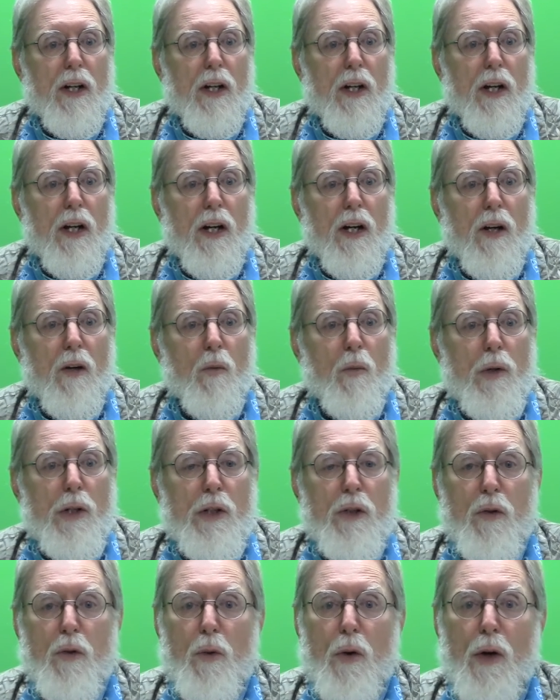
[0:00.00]
when
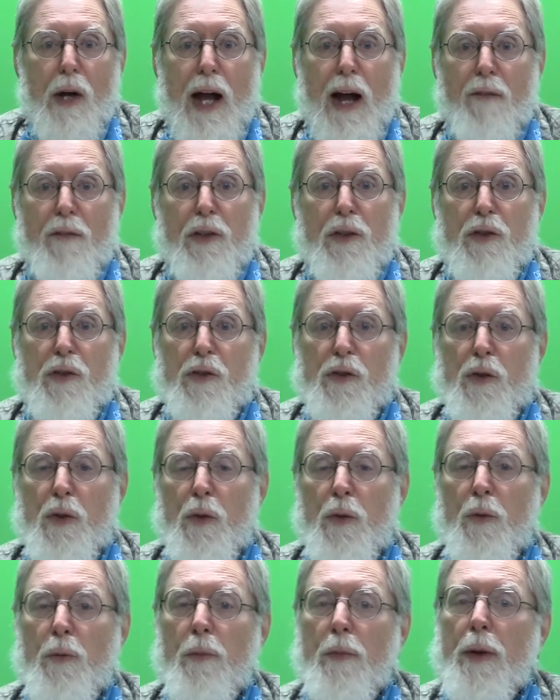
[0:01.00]
you have a
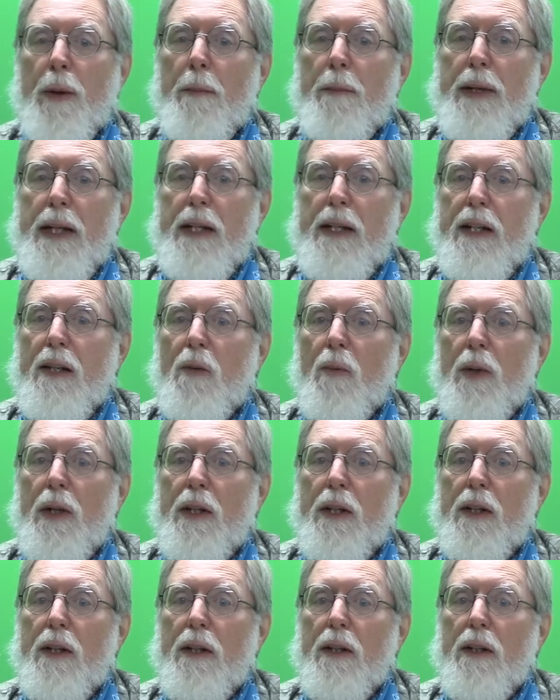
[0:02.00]
Zoom meeting
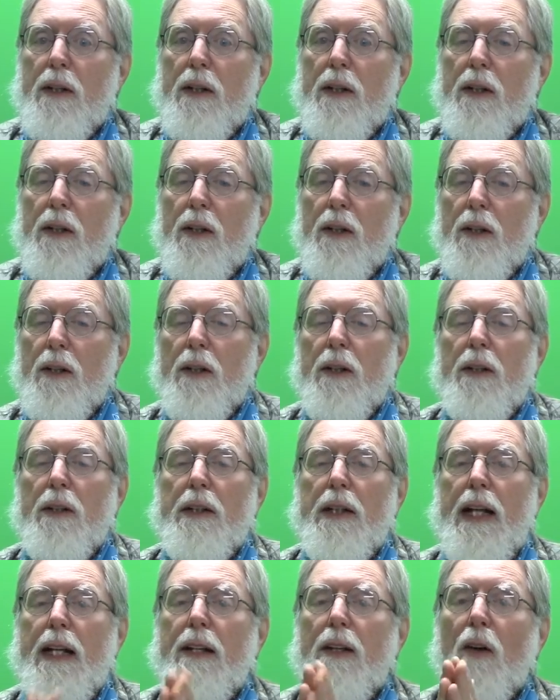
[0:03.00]
with her,
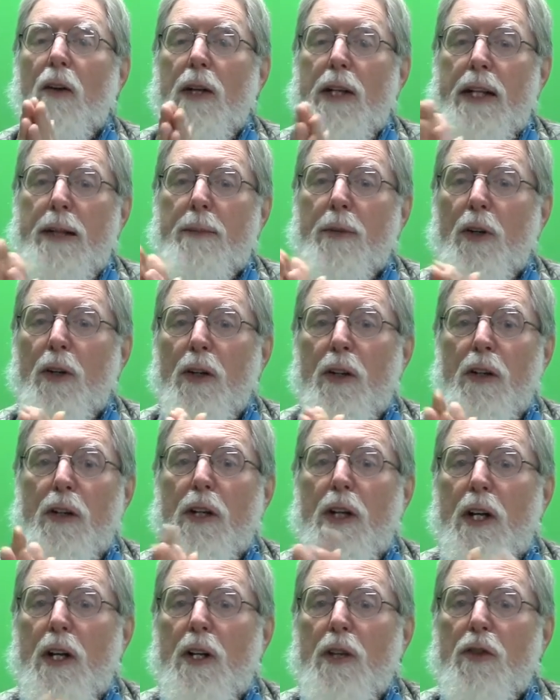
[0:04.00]
or him or
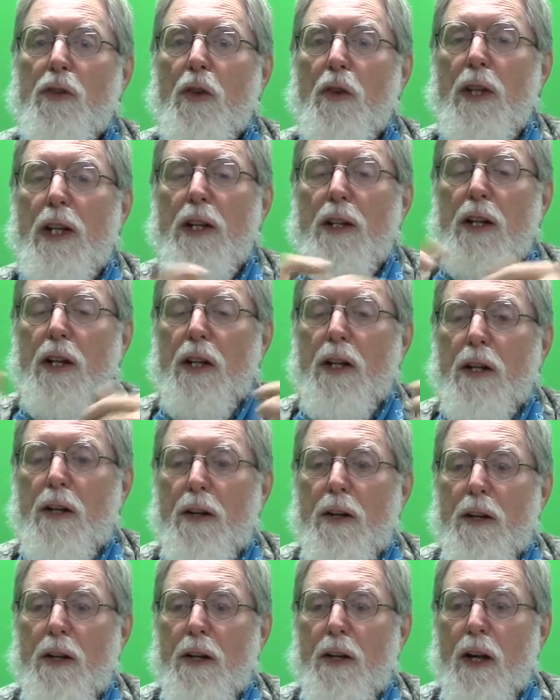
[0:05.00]
her, so that
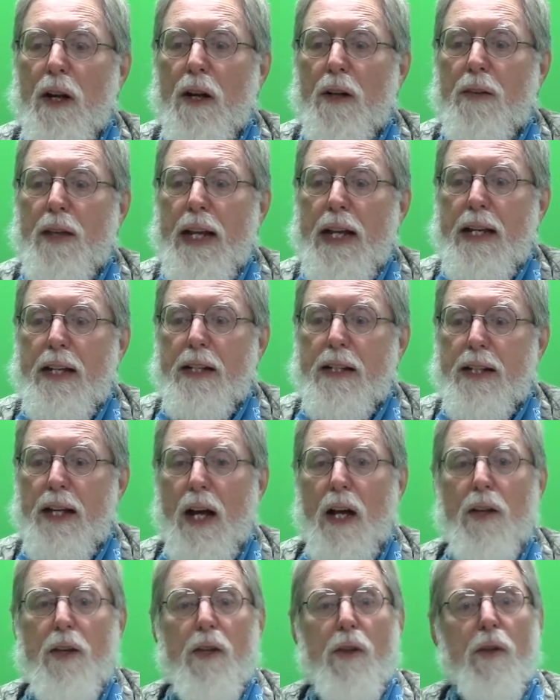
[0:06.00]
they can
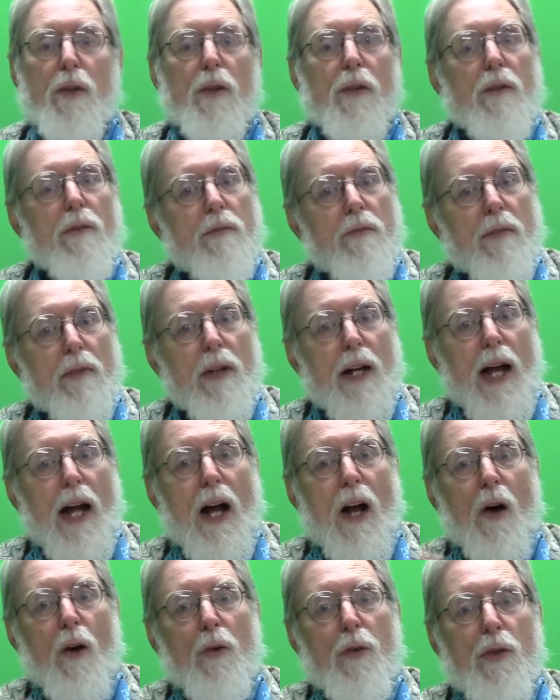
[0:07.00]
tell you
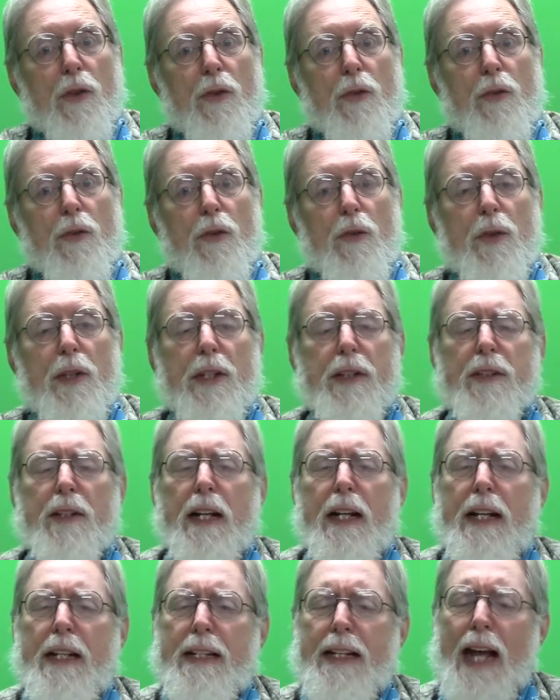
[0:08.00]
how to do this.
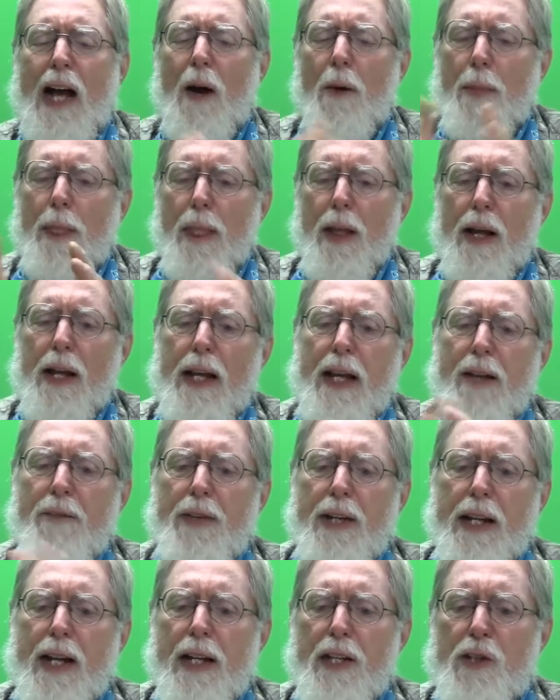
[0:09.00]
Now, if
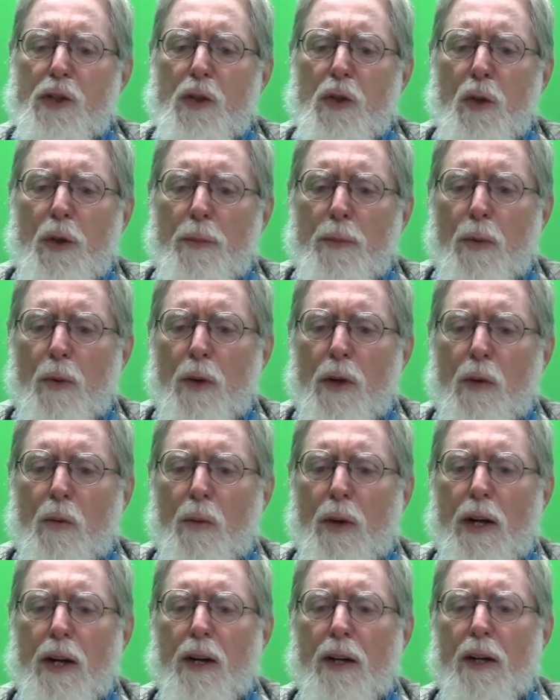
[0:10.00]
it gets to a point
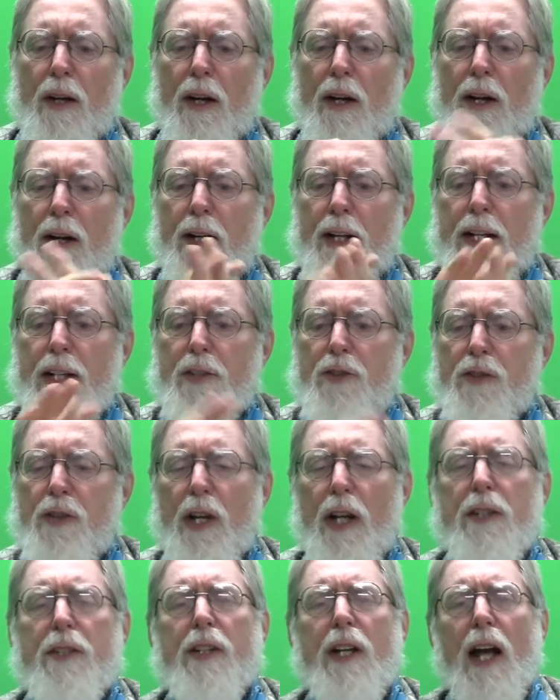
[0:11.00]
where it's
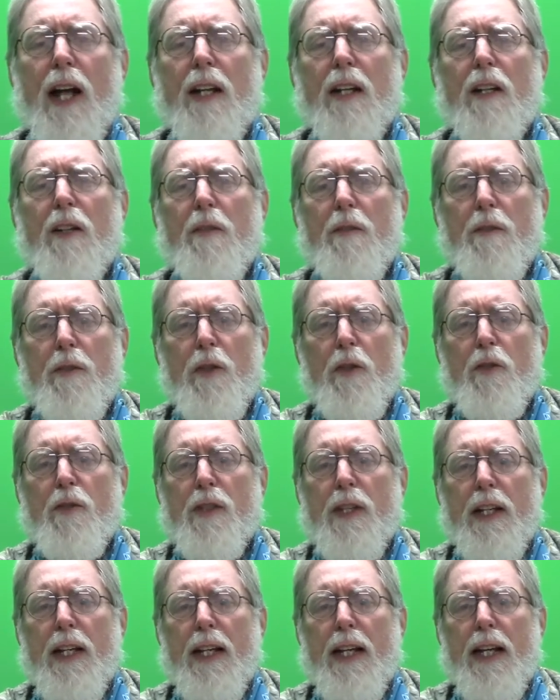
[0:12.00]
just kind of
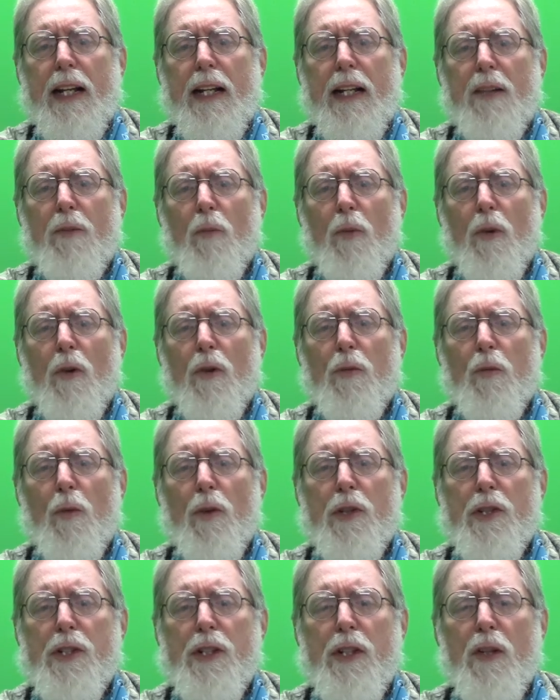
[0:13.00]
confusing and
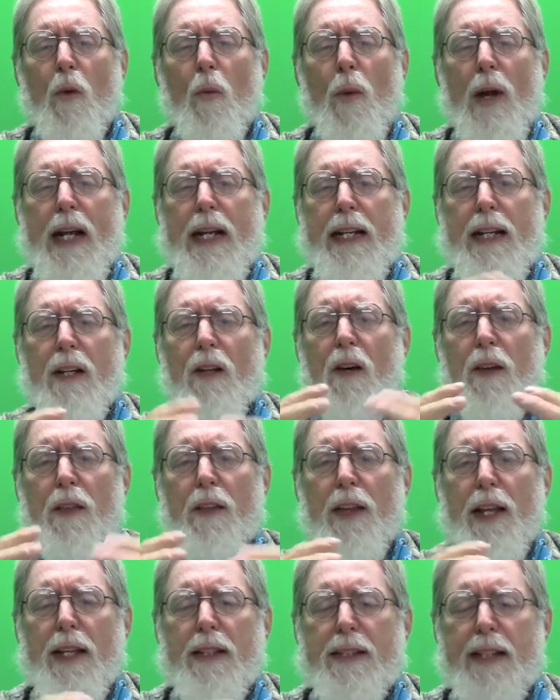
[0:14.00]
we're still waiting on
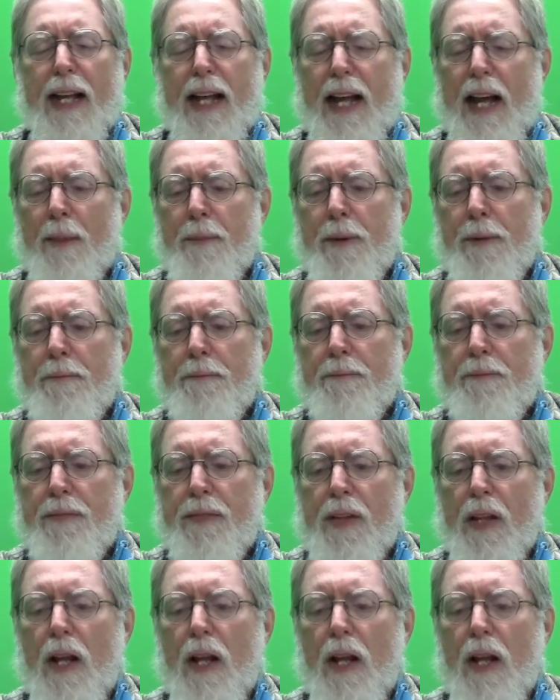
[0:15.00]
things to happen,